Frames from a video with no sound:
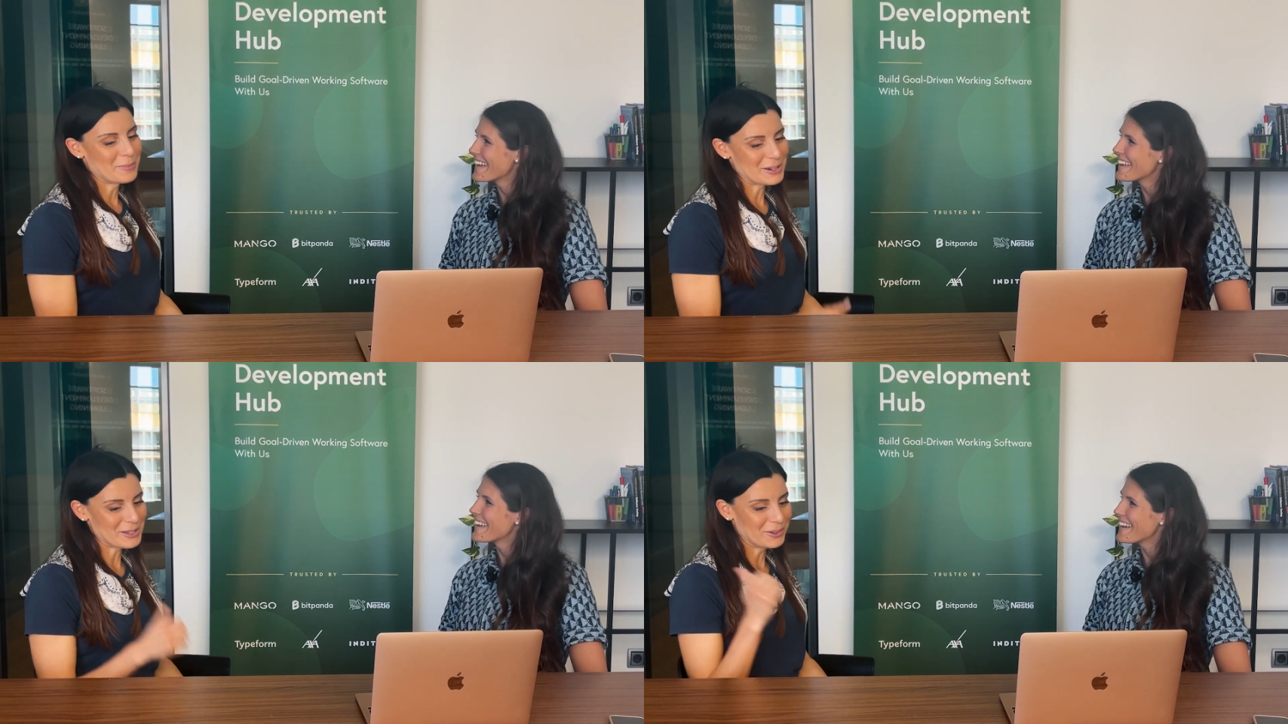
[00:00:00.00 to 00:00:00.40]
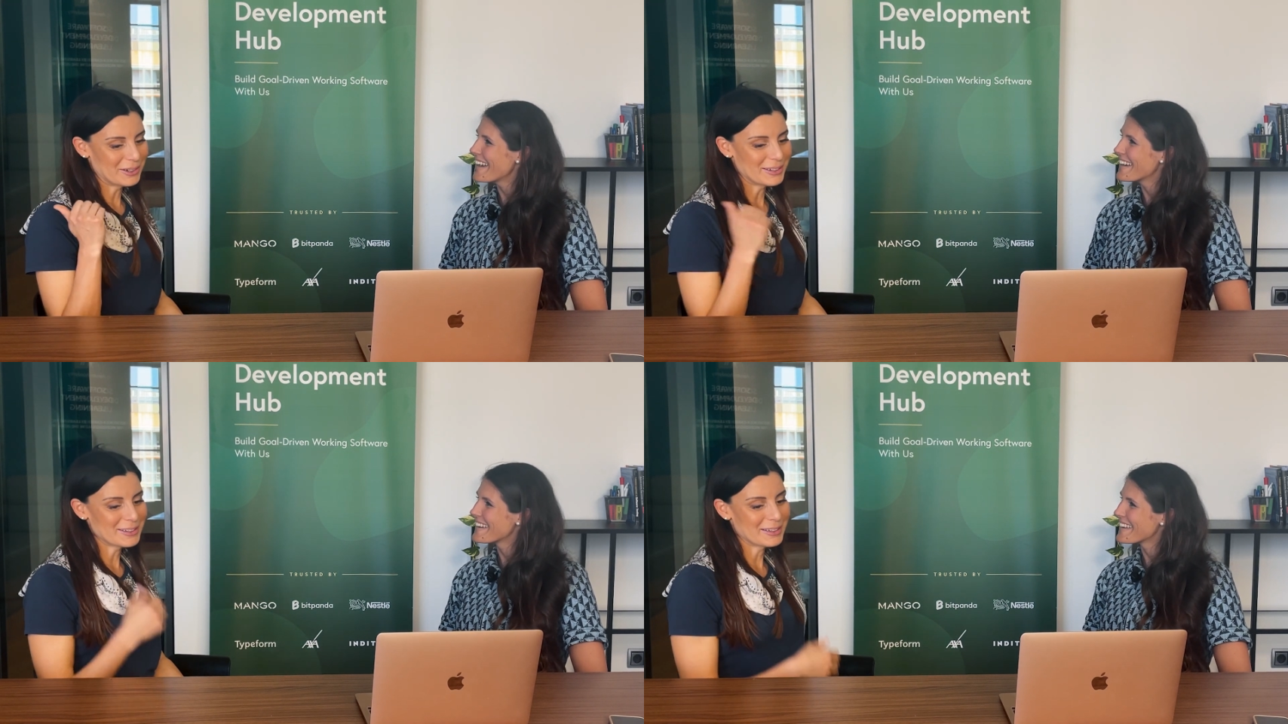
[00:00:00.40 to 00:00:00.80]

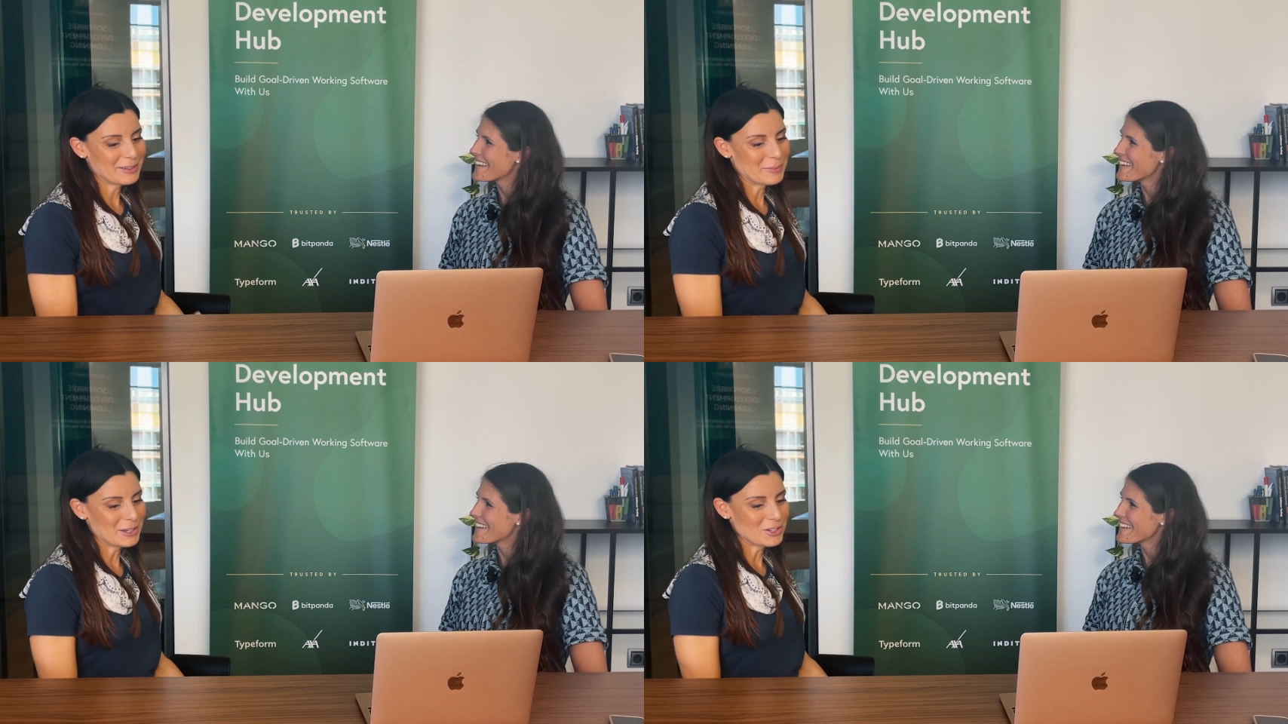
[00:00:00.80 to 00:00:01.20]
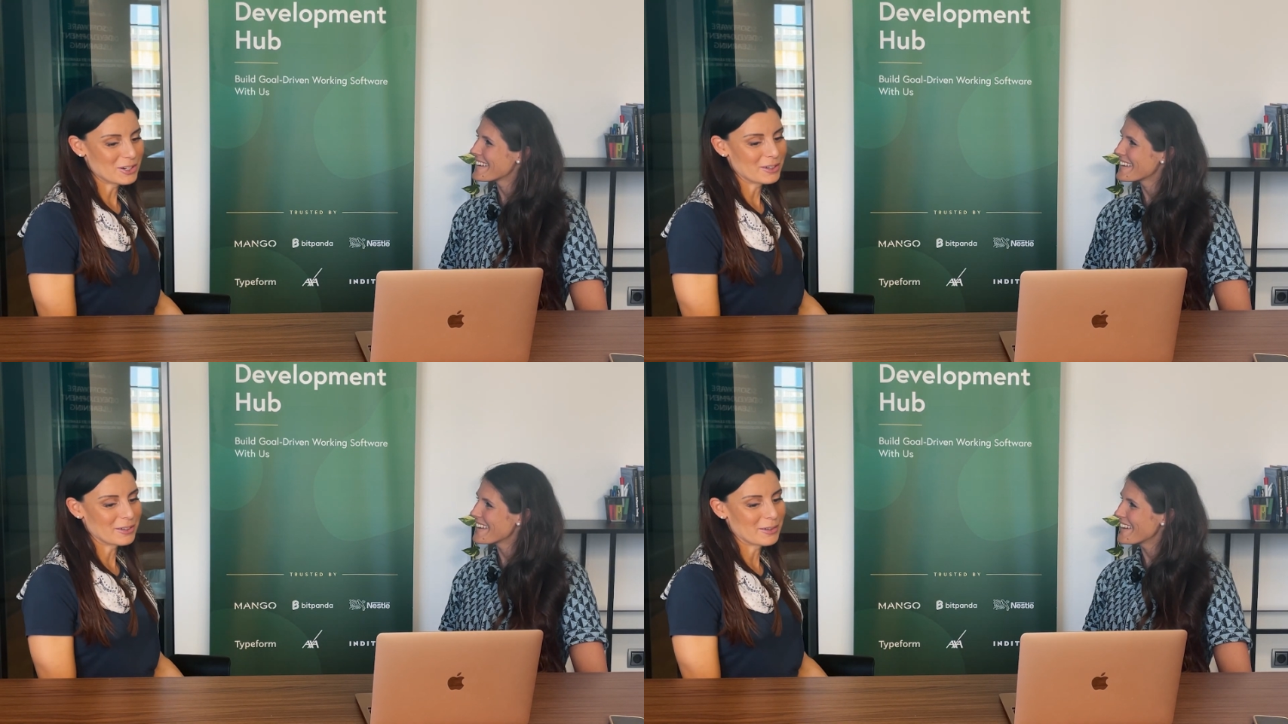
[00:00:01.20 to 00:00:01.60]
Speaker 1: Barceloneta
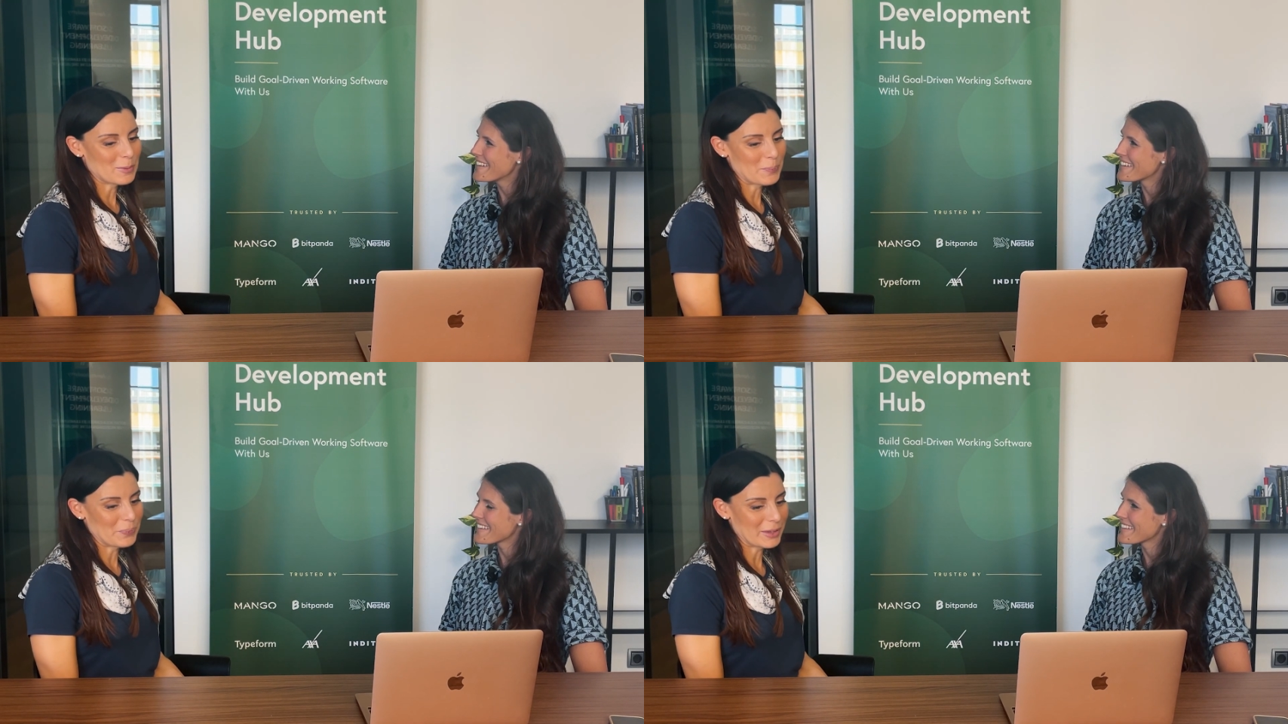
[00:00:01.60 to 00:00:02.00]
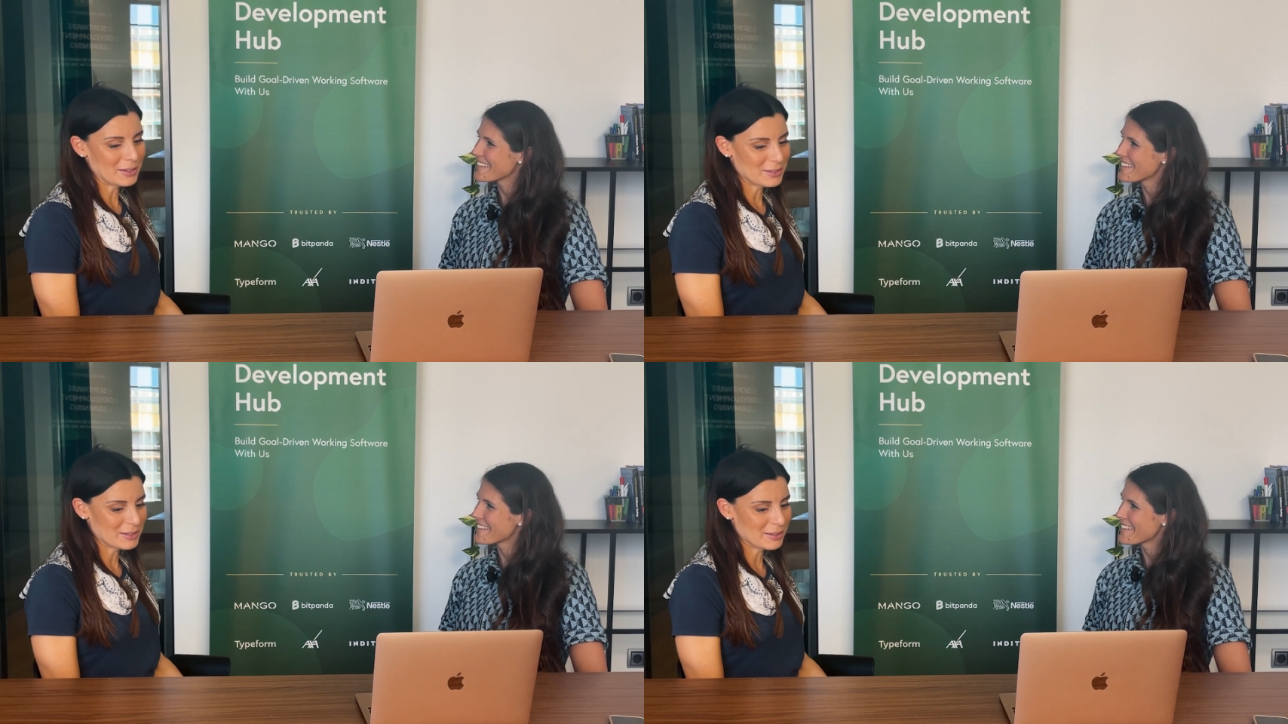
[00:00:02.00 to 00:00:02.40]
beach. Um,
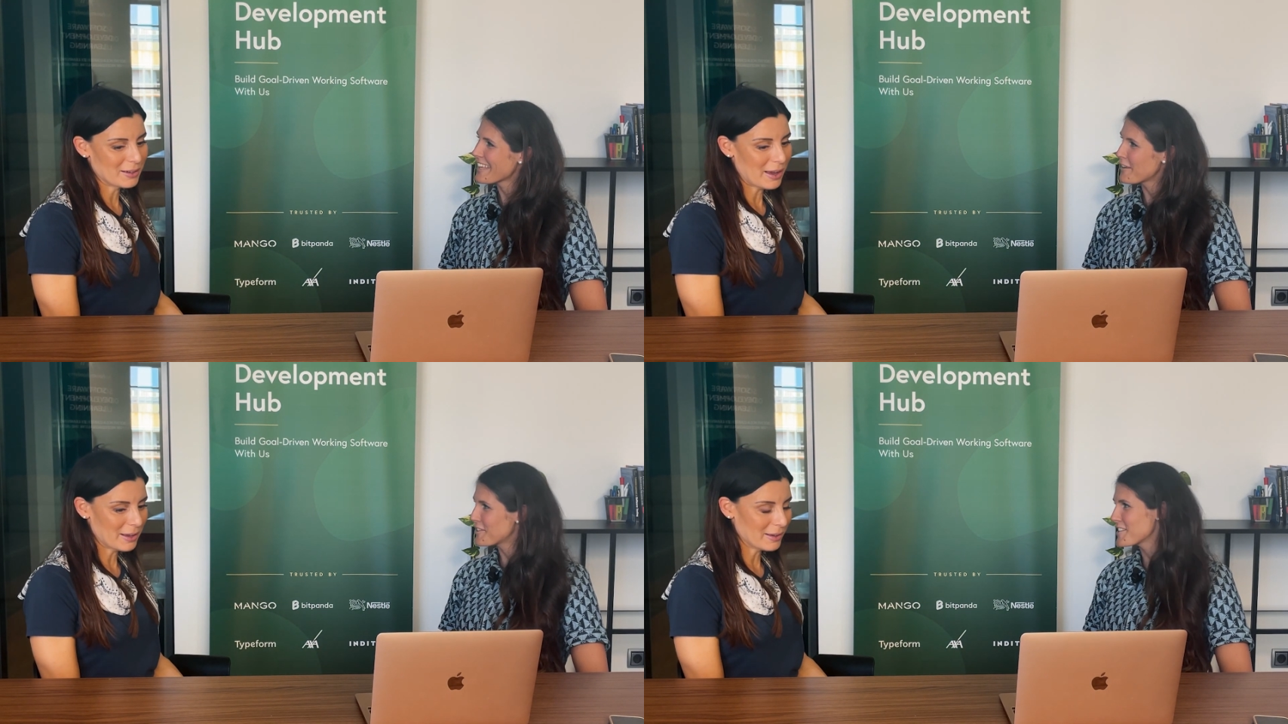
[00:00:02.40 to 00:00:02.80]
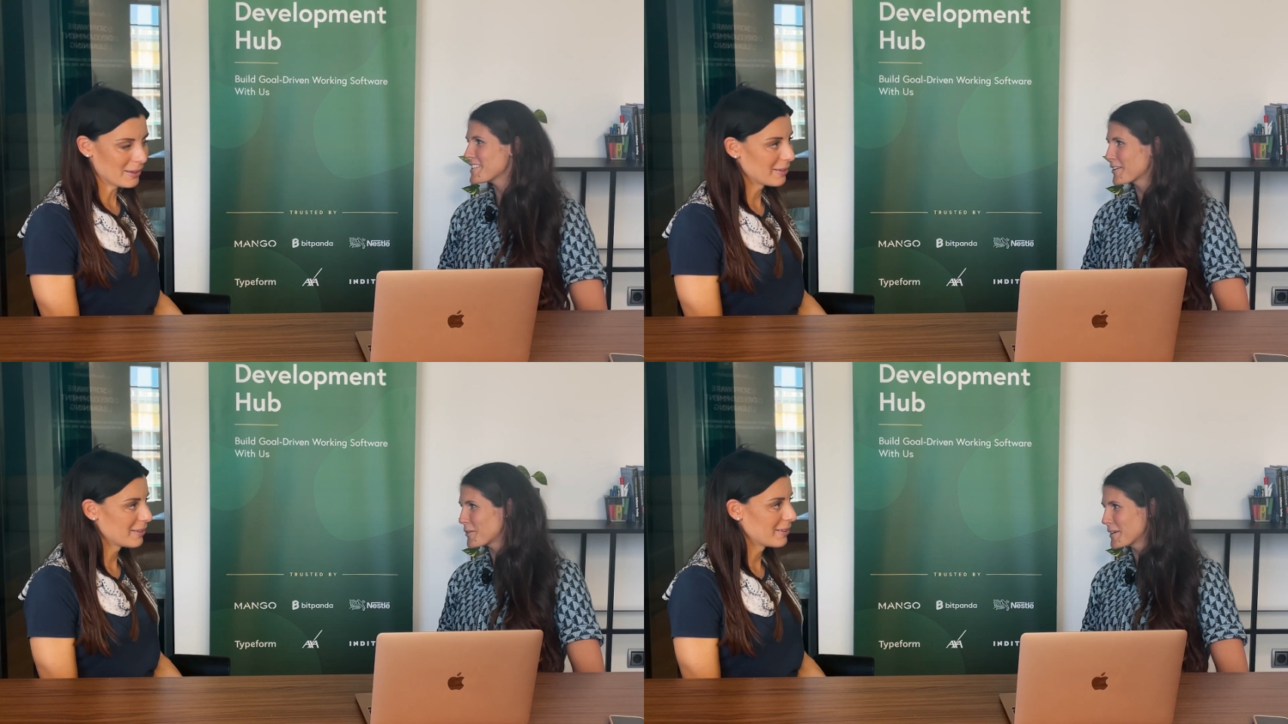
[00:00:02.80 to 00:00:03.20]
and uh, after I
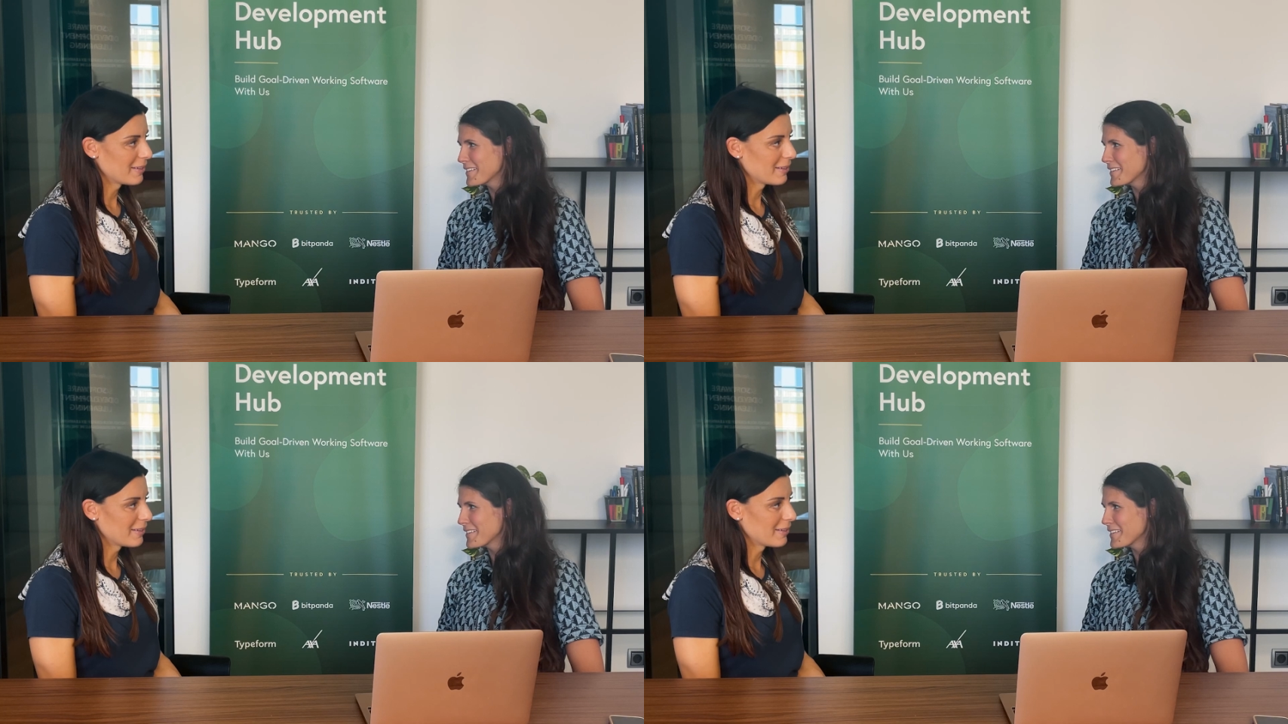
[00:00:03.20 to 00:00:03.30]
San Juan?